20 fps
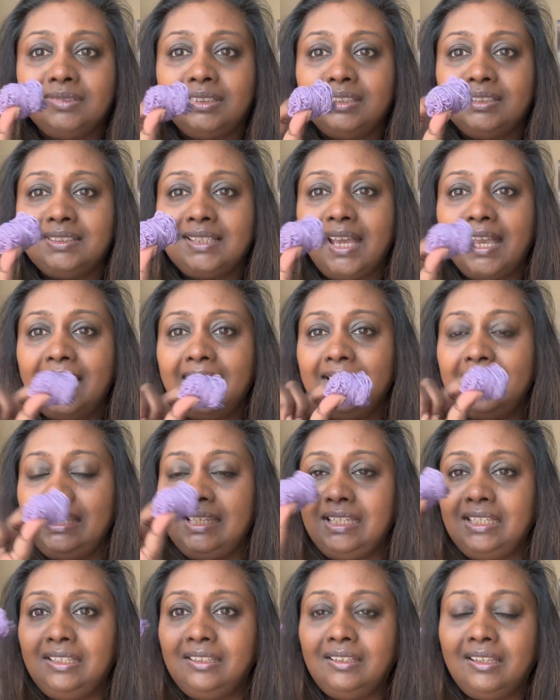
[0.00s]
a
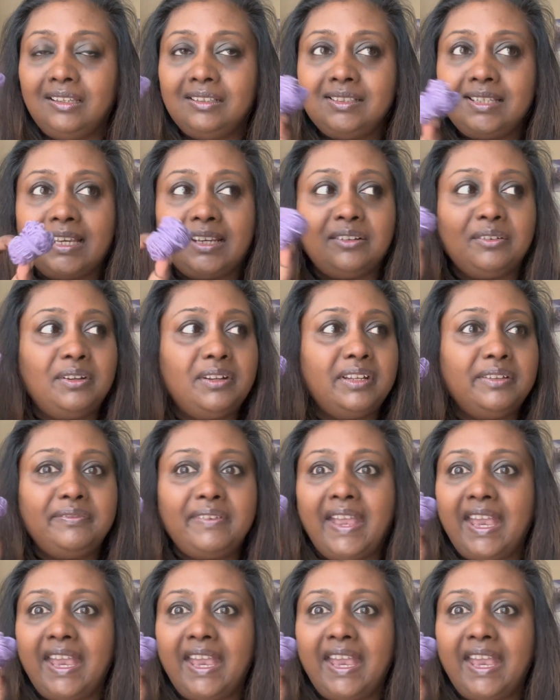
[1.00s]
tiny decorative